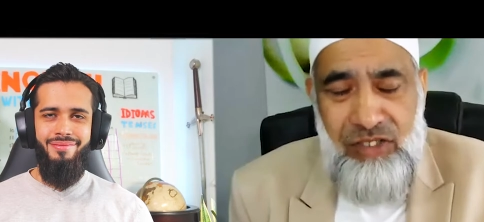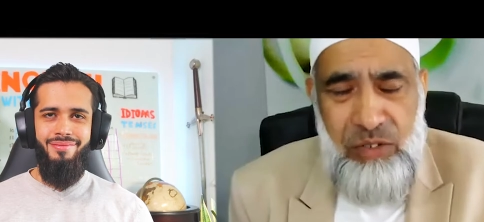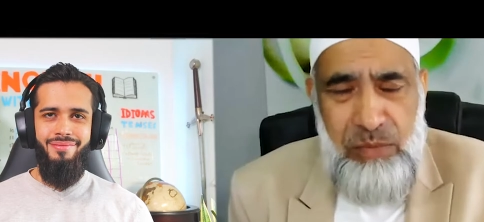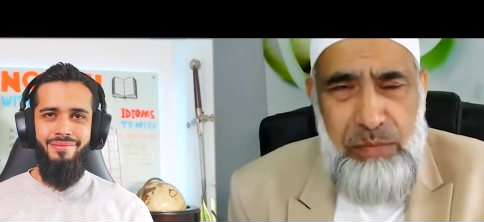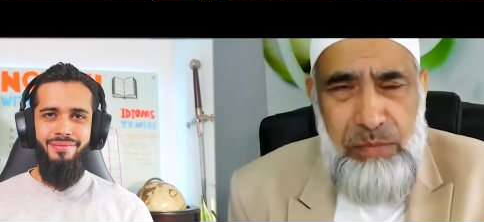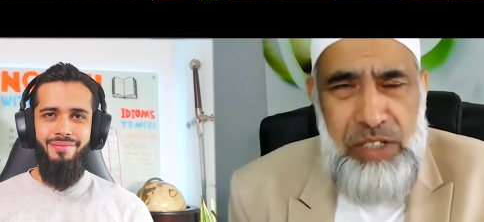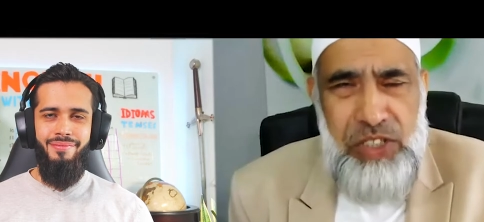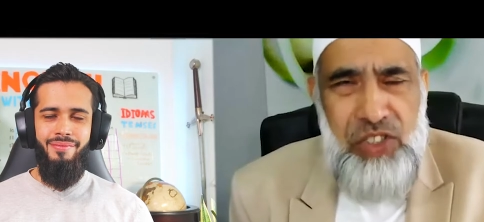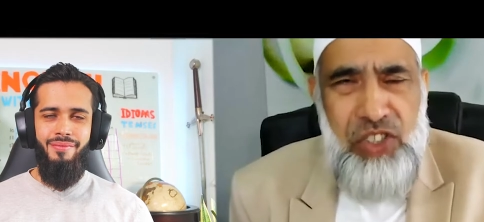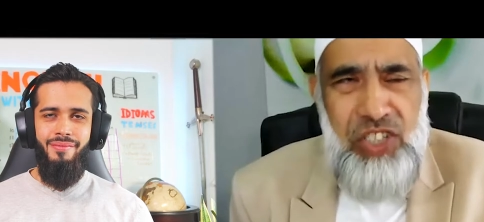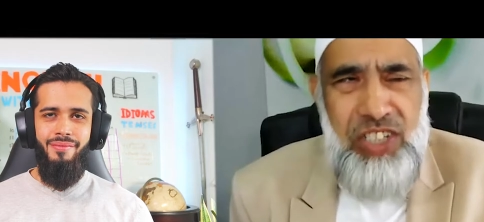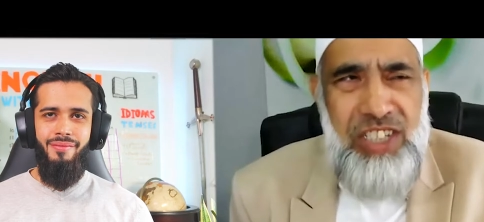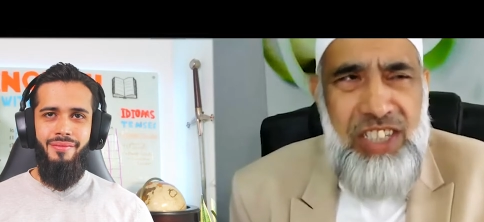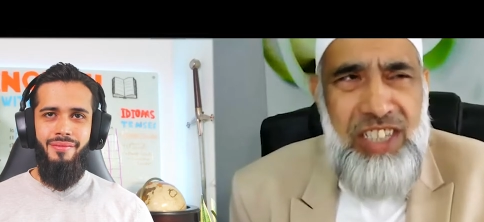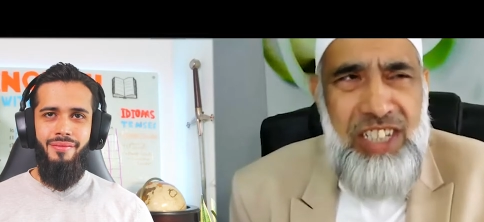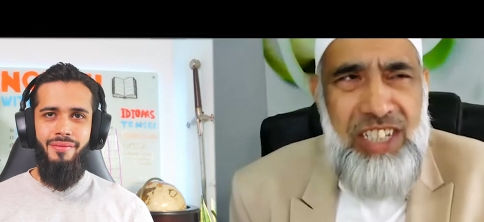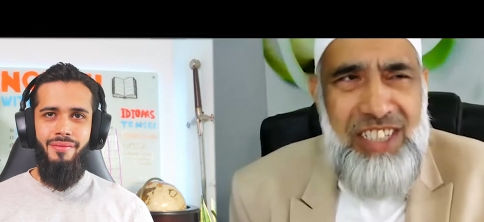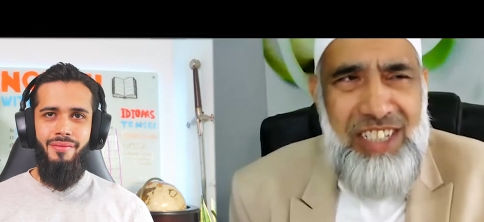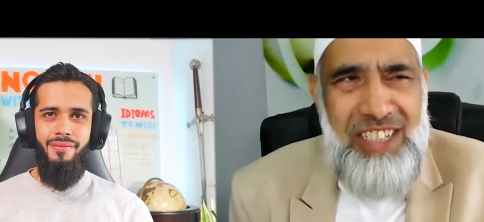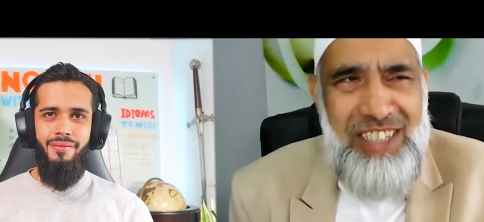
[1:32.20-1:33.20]
Speaker 1: of Majeed,
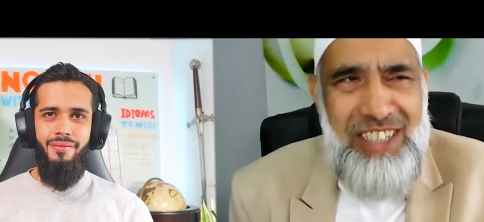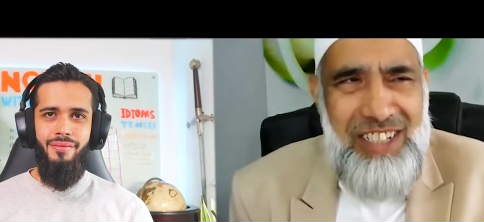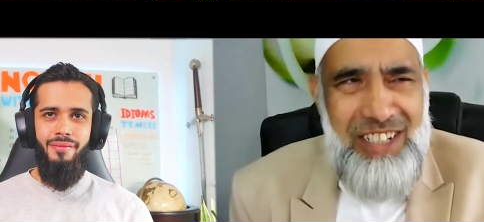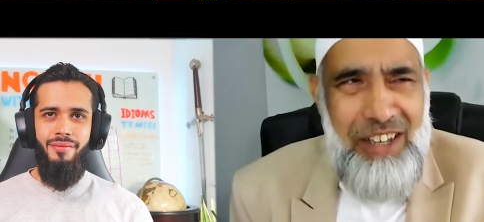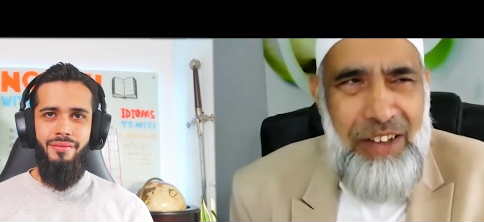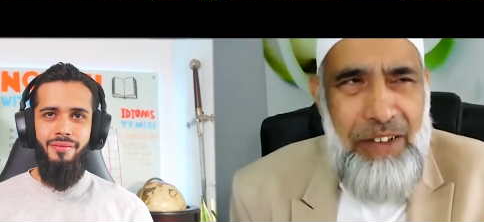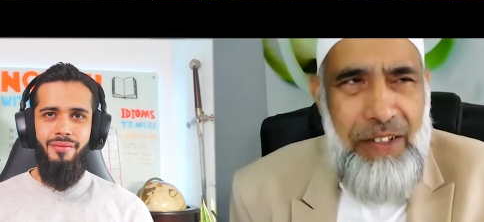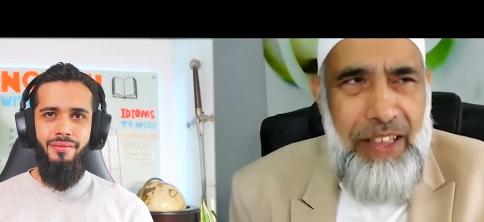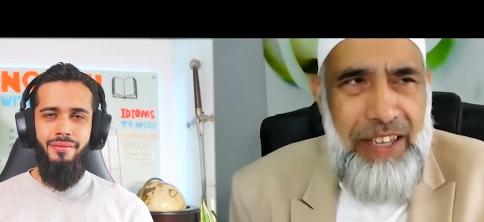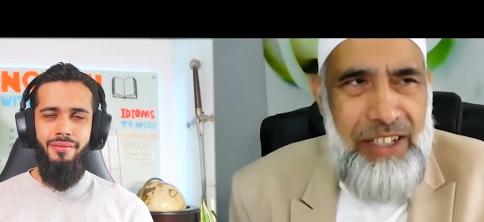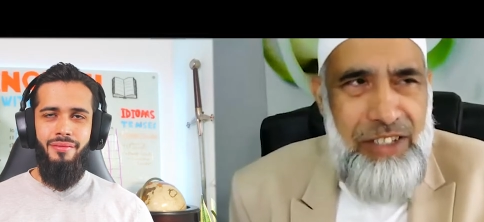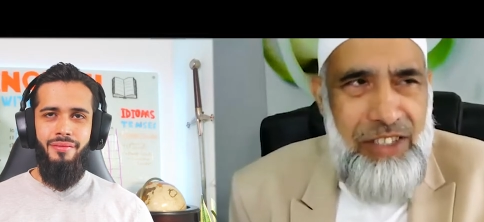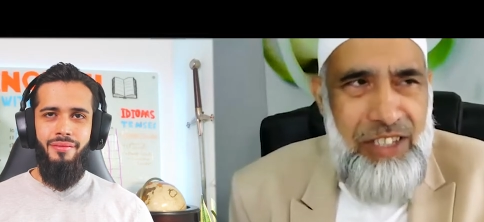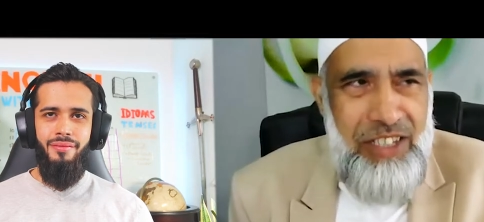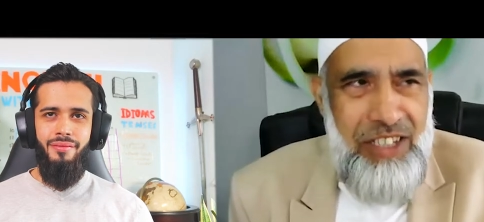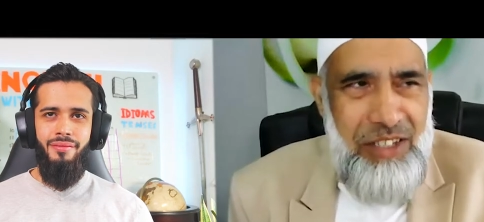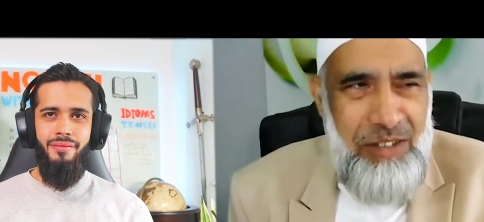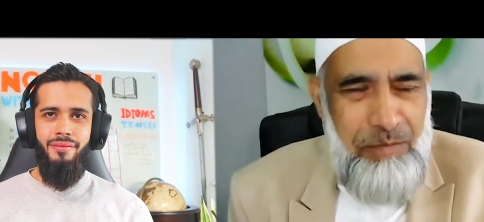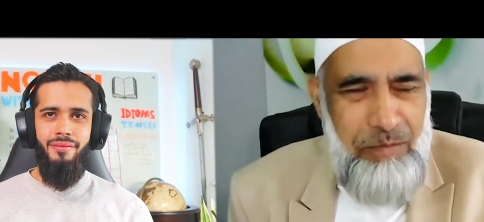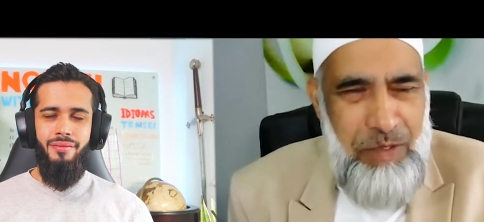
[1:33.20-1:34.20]
it, it's, an, you
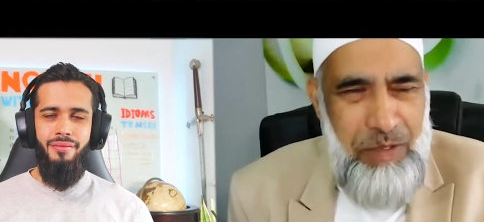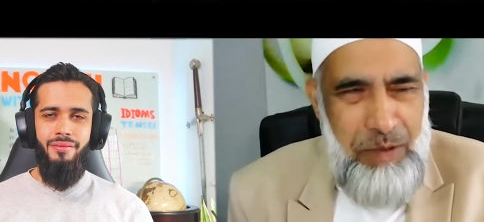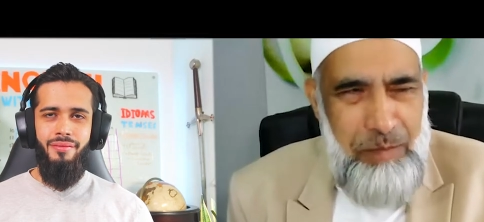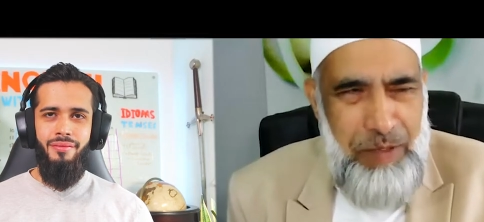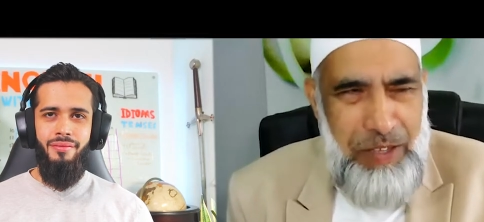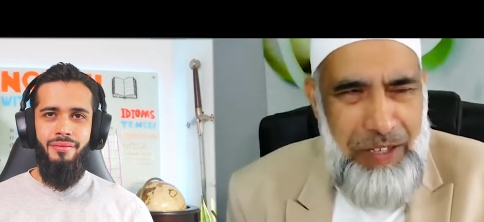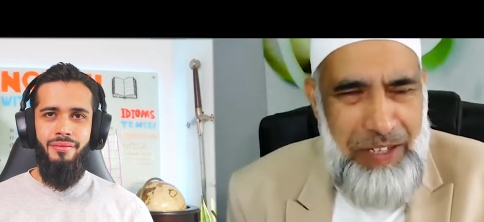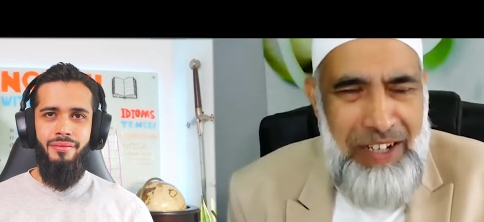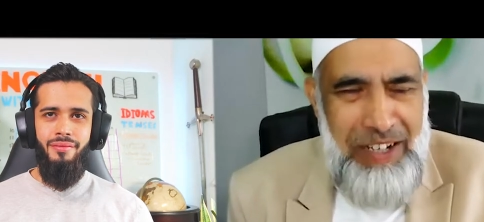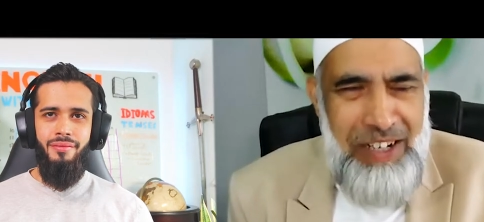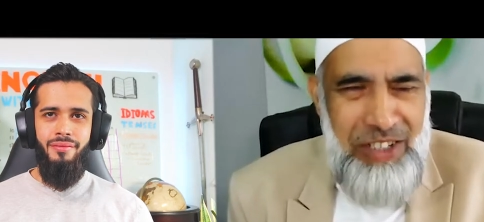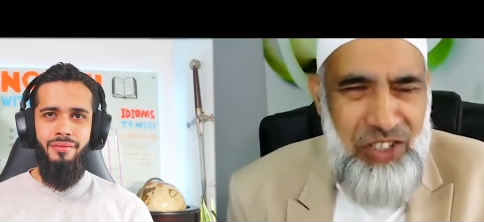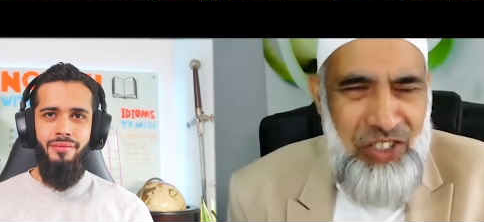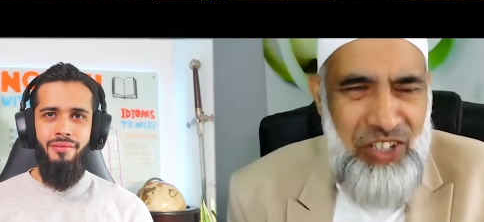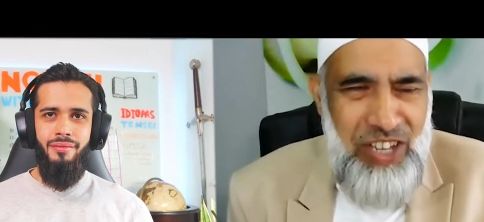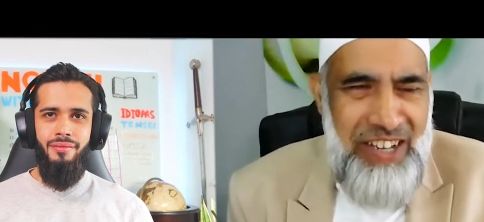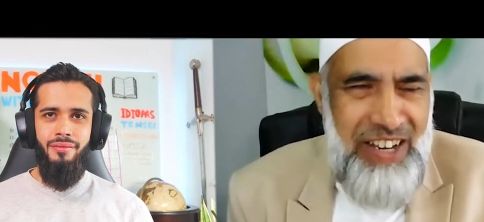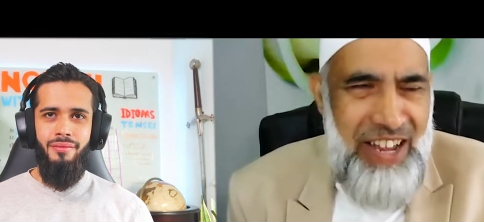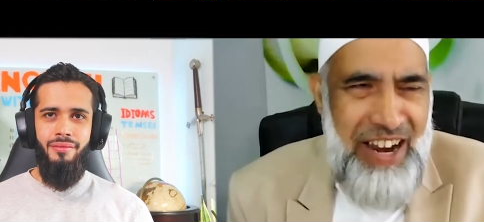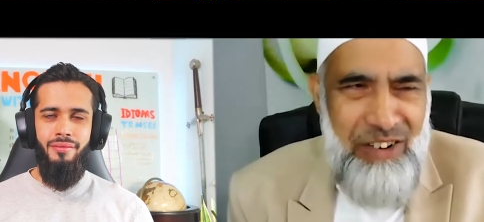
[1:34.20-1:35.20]
see, English
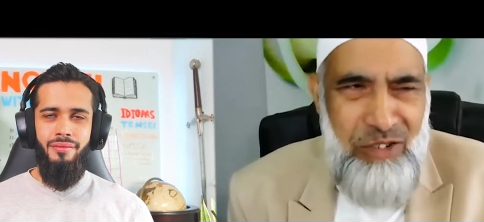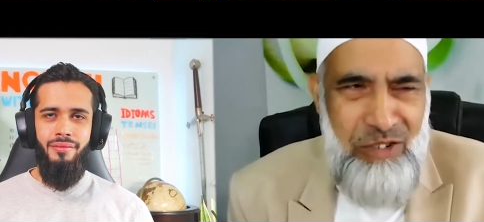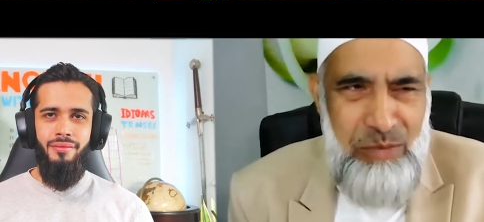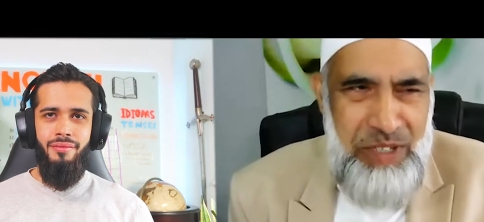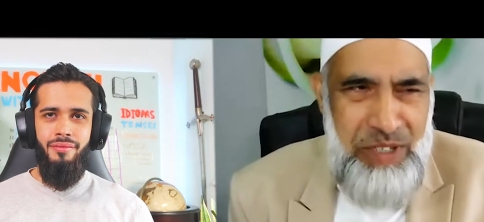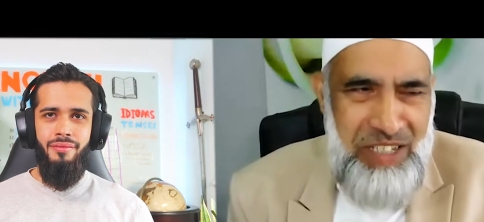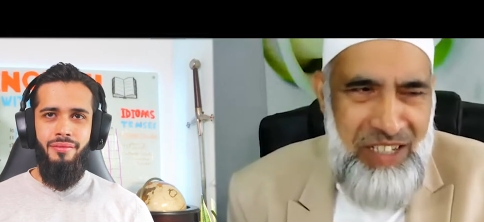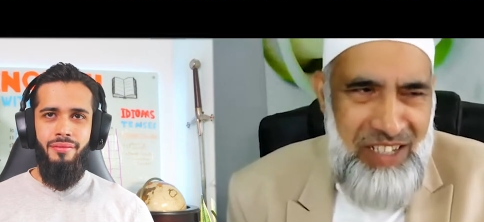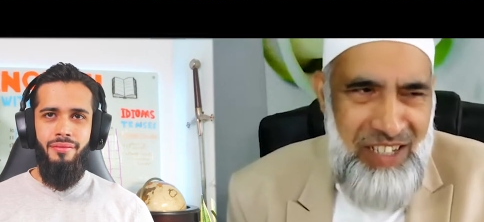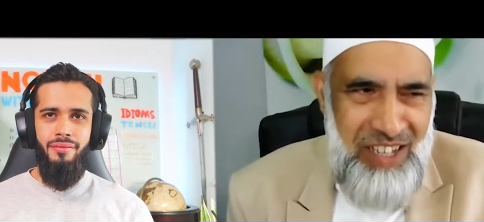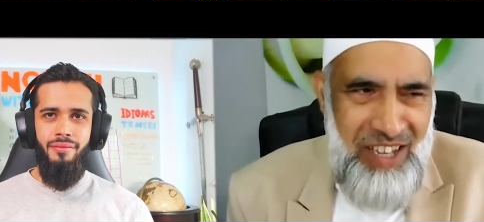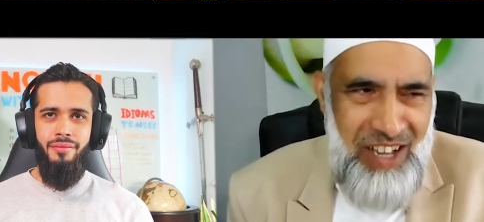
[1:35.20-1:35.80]
and Arabic